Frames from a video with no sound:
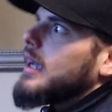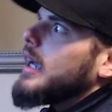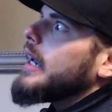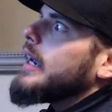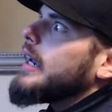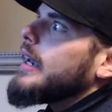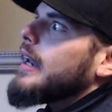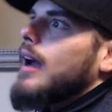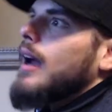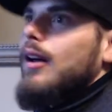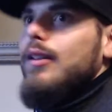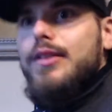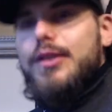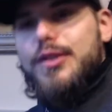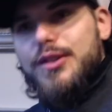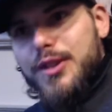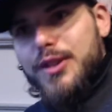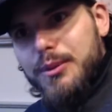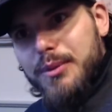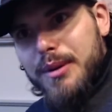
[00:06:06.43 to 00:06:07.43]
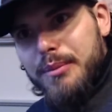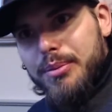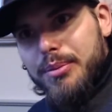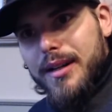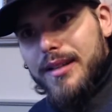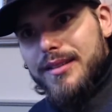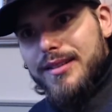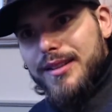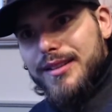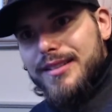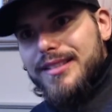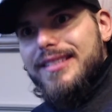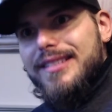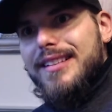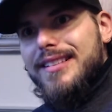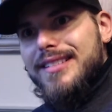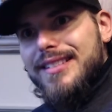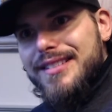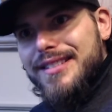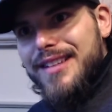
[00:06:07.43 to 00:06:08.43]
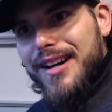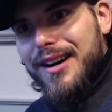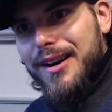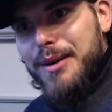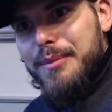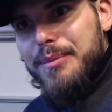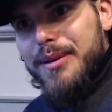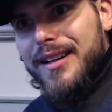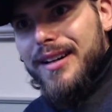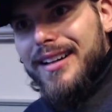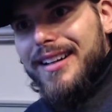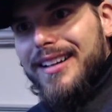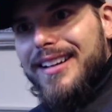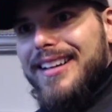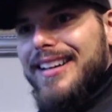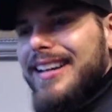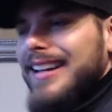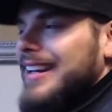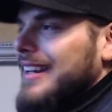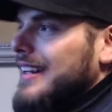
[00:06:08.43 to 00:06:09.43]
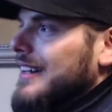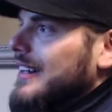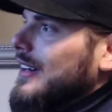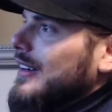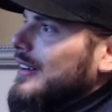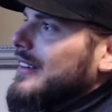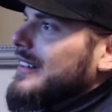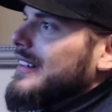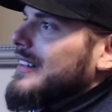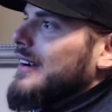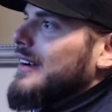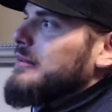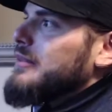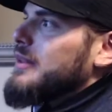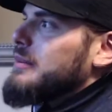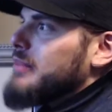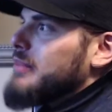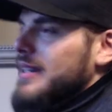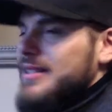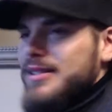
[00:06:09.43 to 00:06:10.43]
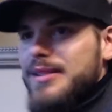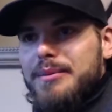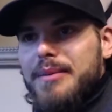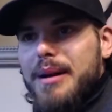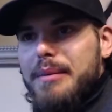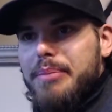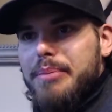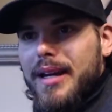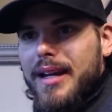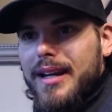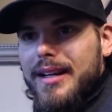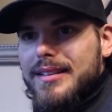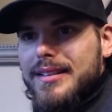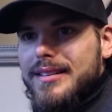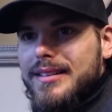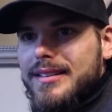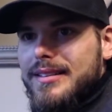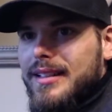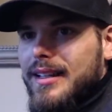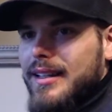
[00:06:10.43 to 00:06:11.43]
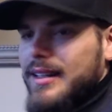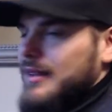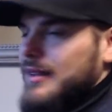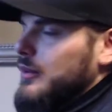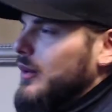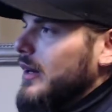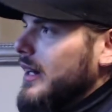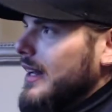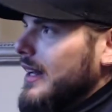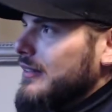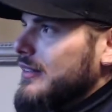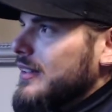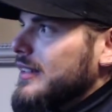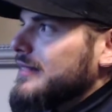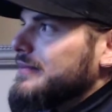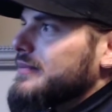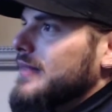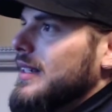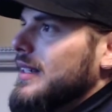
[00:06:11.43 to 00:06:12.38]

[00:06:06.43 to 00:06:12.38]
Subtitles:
And now there's human pretzels. This is dope, And now the pretzel in my pants is like whatever.